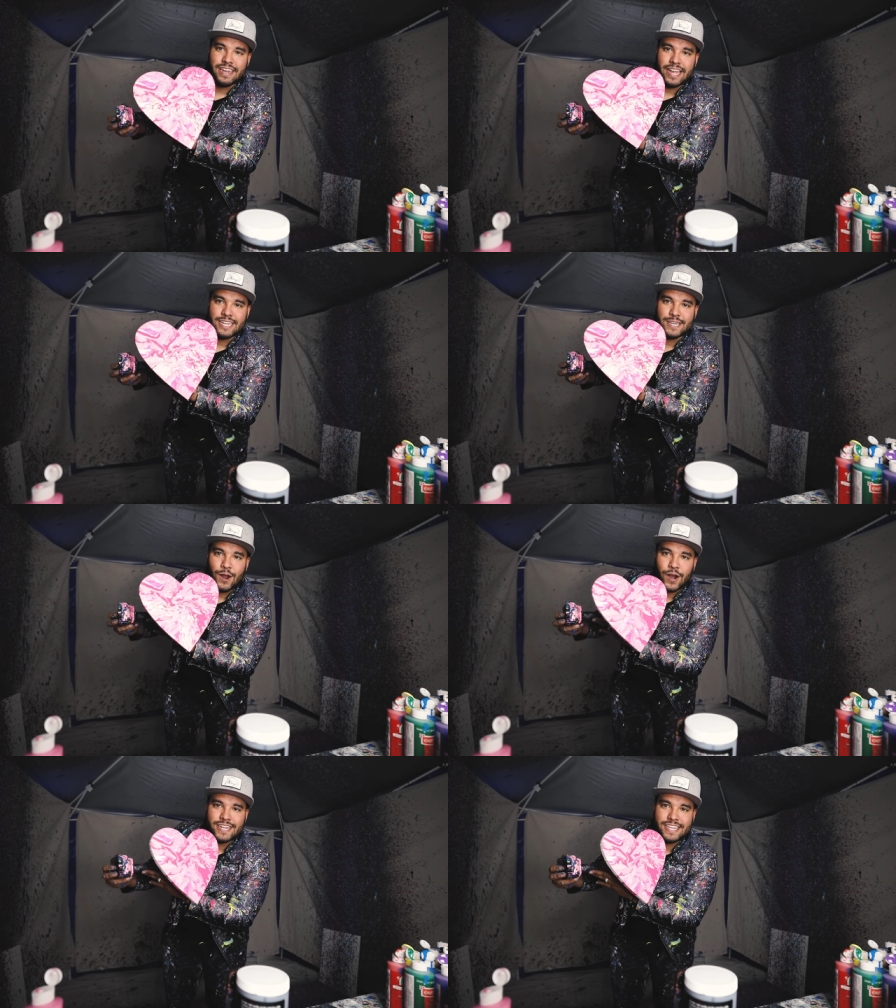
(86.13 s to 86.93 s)
Nice
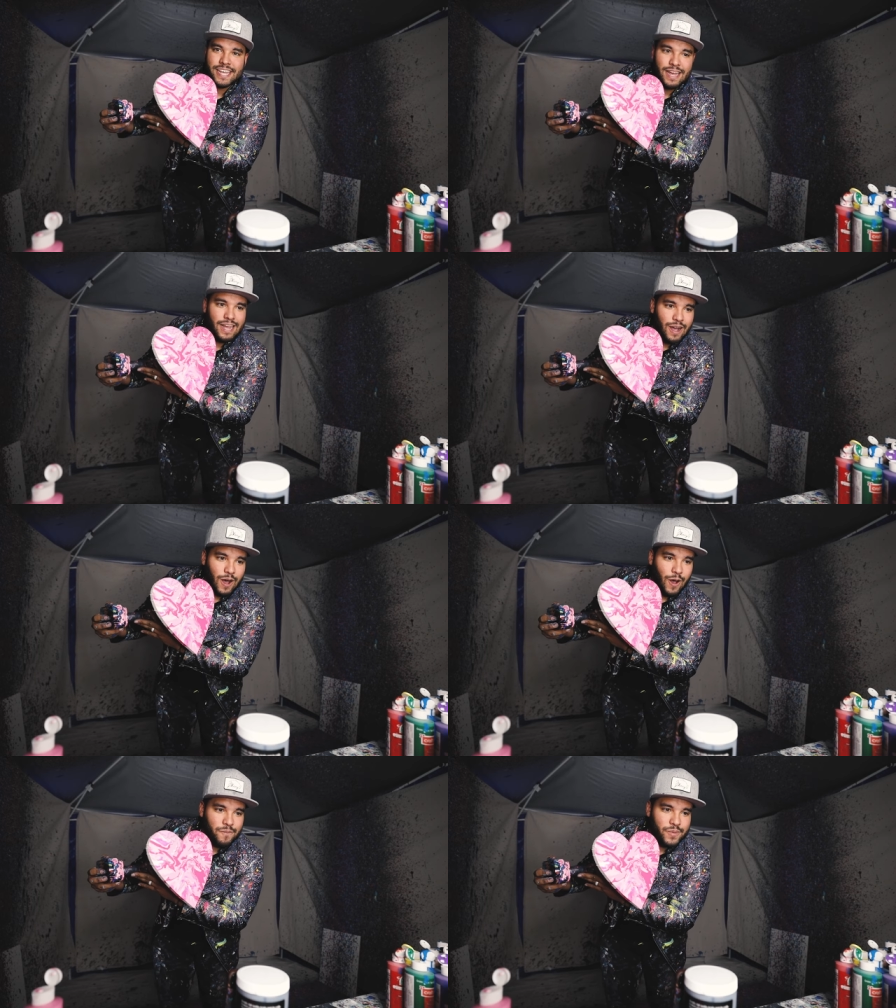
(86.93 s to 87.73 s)
heart,
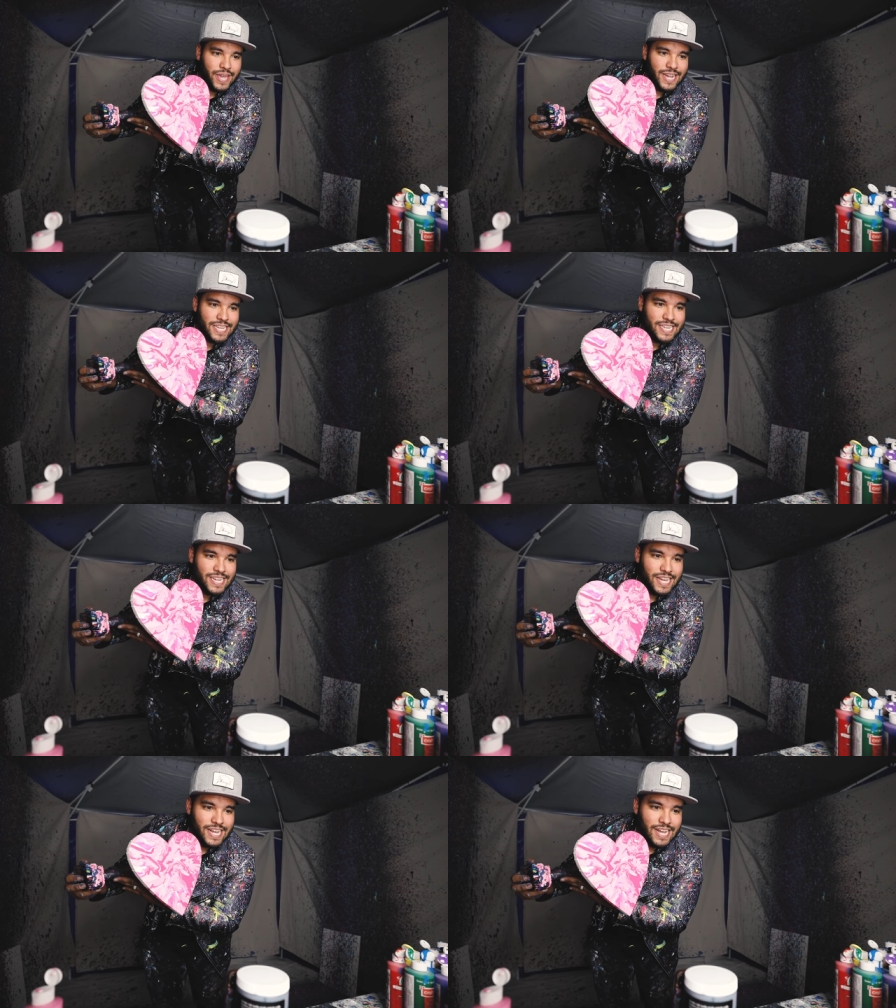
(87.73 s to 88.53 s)
all pinks.
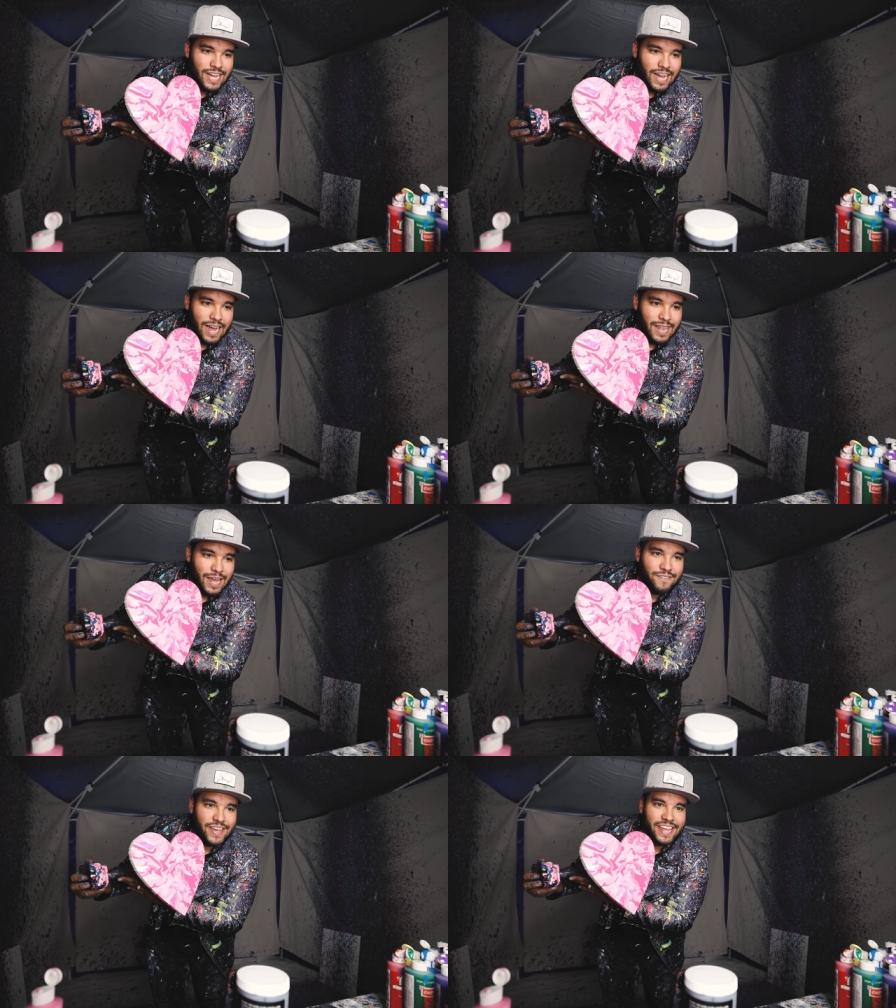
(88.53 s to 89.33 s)
I
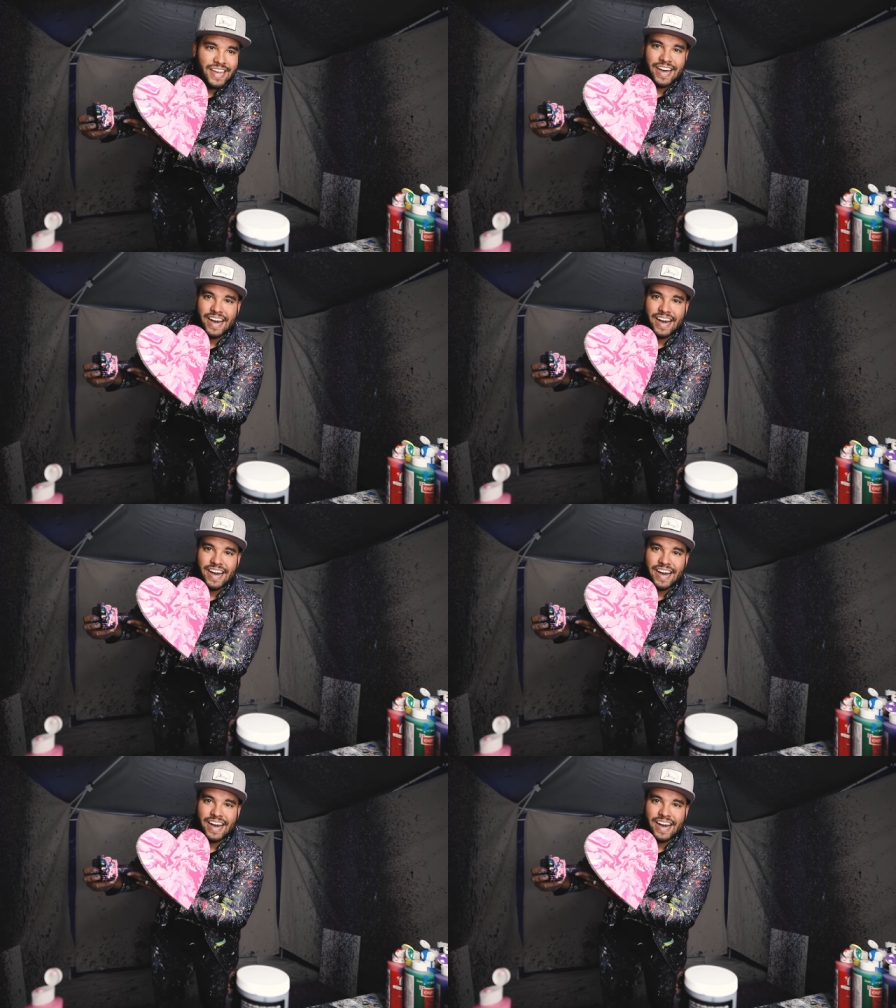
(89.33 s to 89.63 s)
love it.